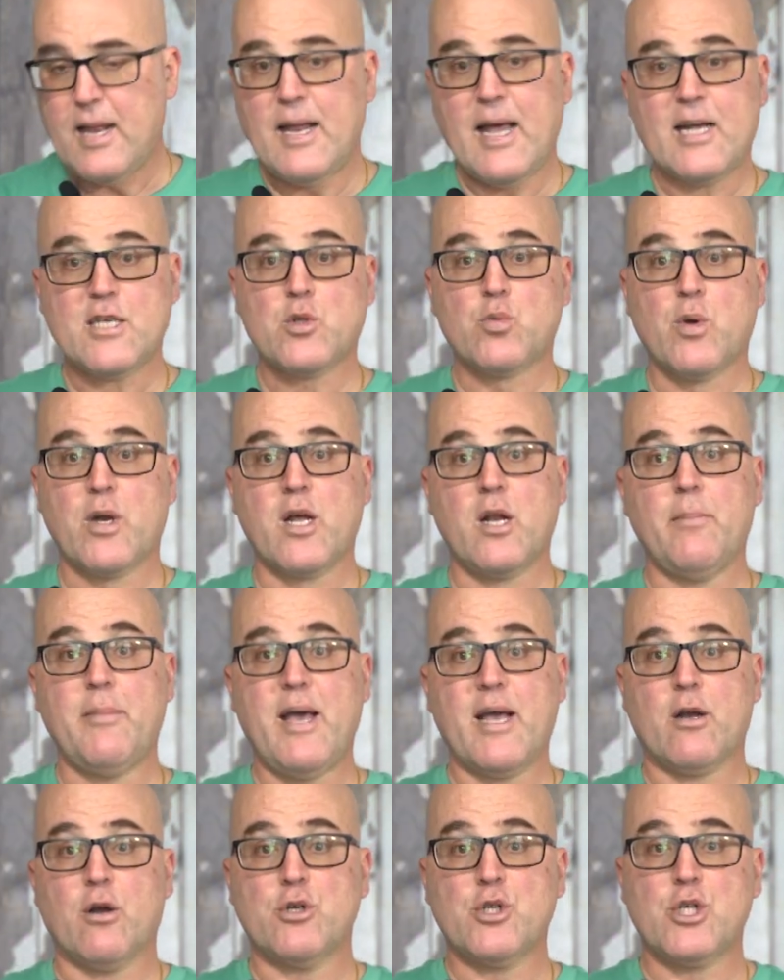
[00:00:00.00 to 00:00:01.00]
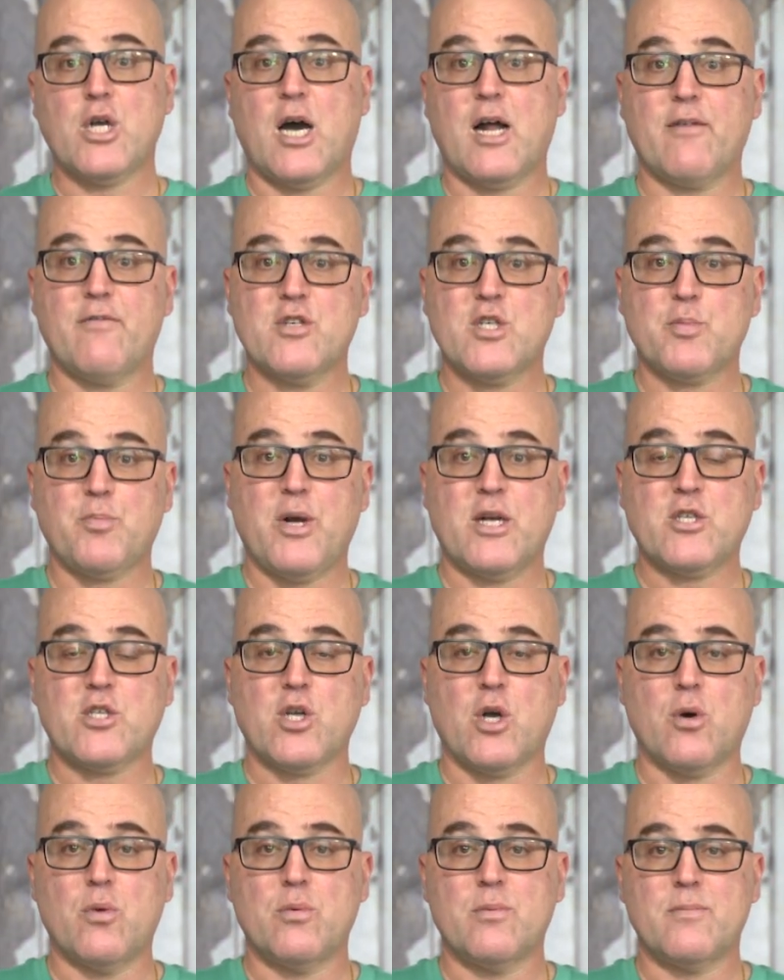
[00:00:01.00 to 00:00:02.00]
And next we're gonna make our shot of
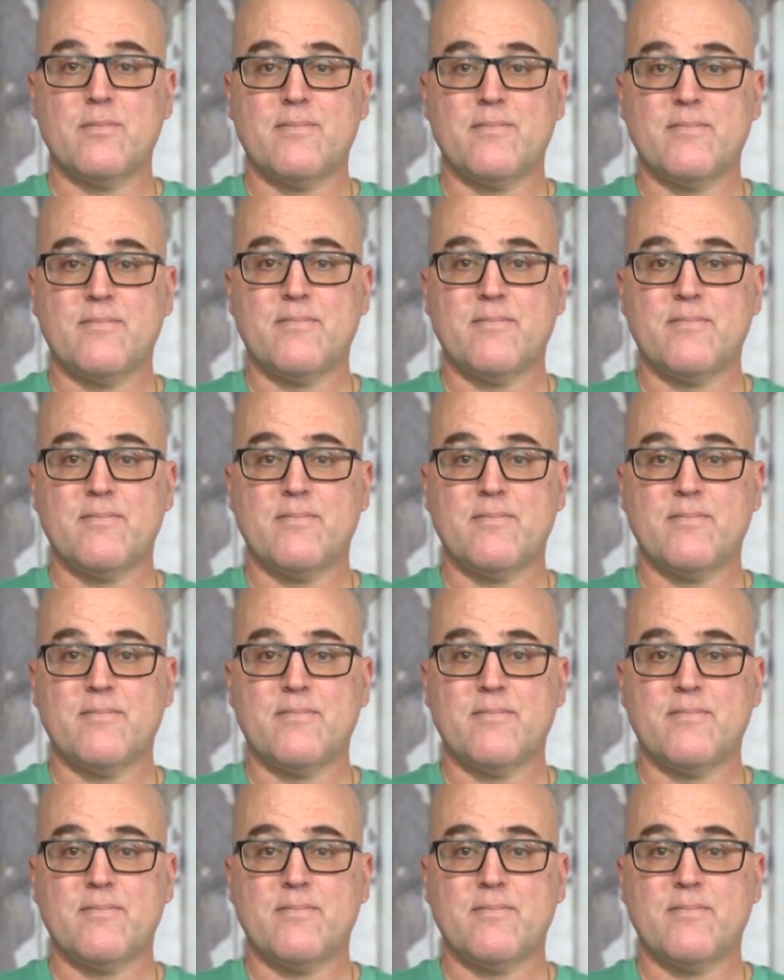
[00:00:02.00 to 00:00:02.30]
espresso.